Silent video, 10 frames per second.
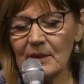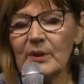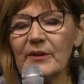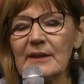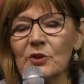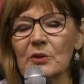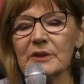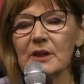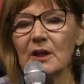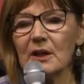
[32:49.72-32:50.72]
We thank you,
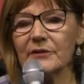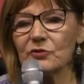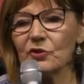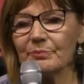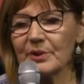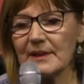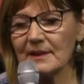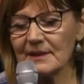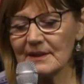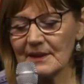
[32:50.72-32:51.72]
Lord God, that your
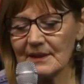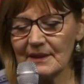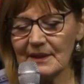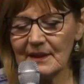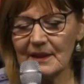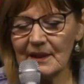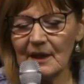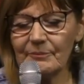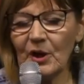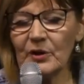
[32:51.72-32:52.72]
presence
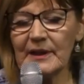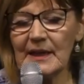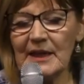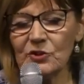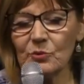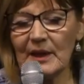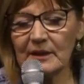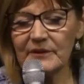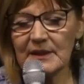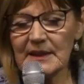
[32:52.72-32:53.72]
upon each one
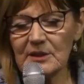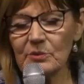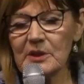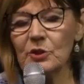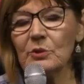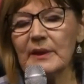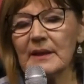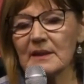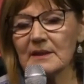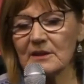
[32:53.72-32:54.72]
of us is
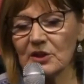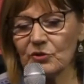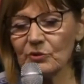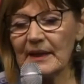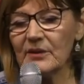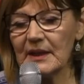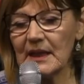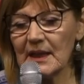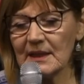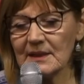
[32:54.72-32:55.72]
renewing us and
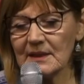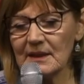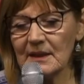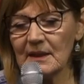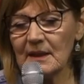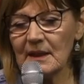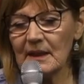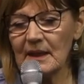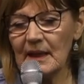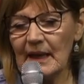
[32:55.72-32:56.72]
strengthening us
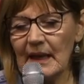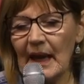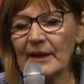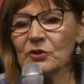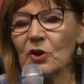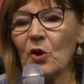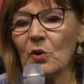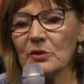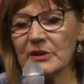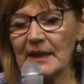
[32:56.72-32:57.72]
and
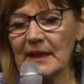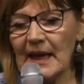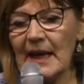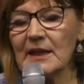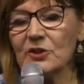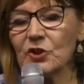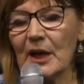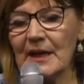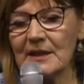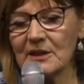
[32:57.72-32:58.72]
causing any
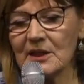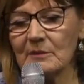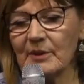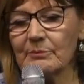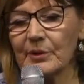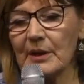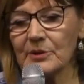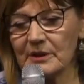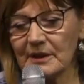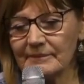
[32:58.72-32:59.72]
chains to be
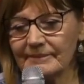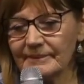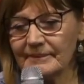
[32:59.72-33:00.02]
broken,